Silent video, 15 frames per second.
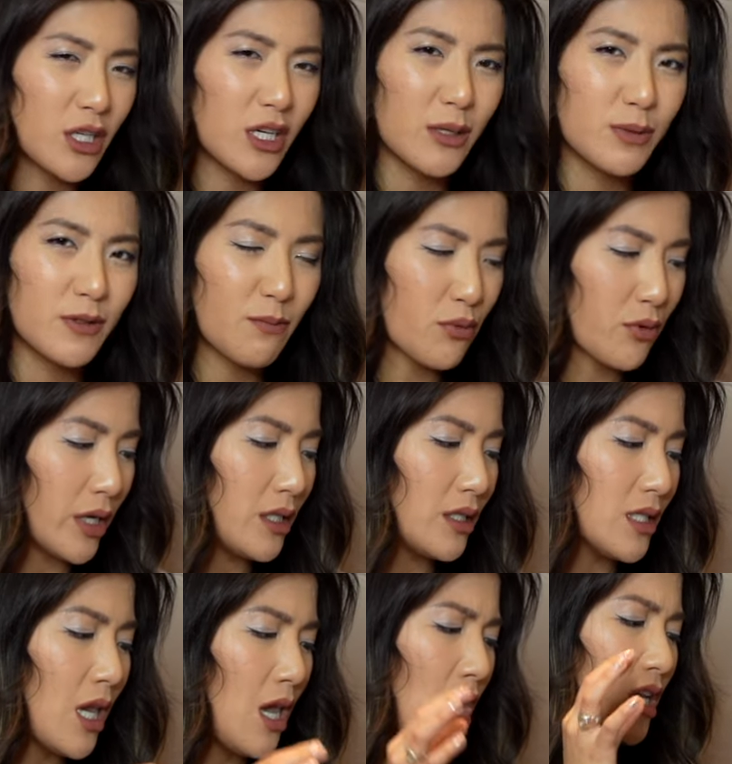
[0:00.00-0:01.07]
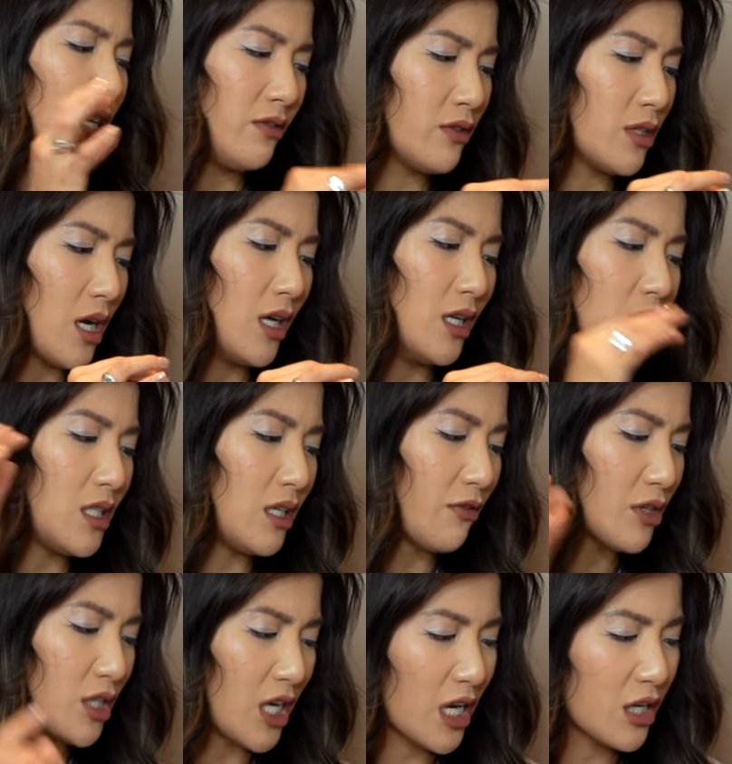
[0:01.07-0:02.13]
types of prints, different colors,
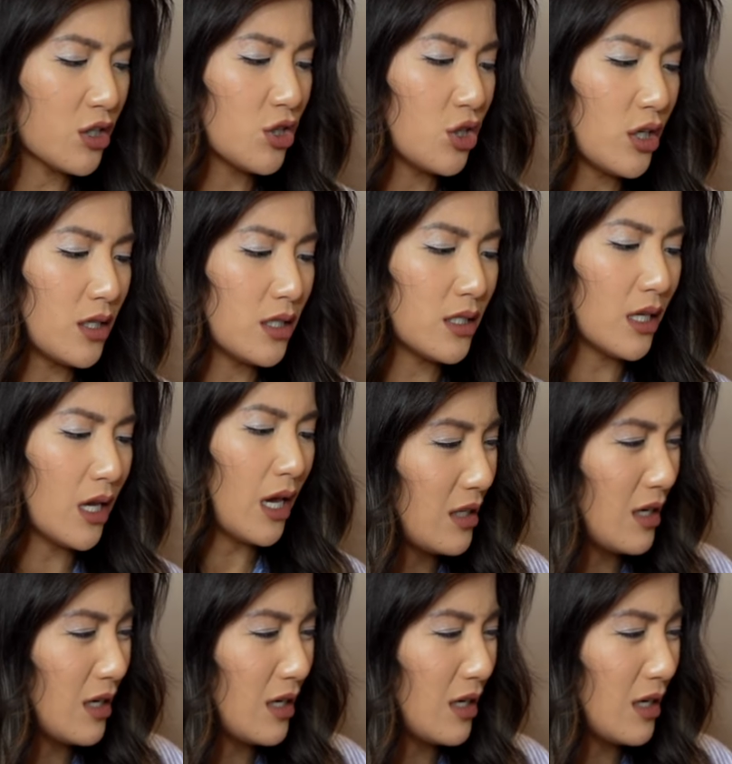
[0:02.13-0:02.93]
different textures.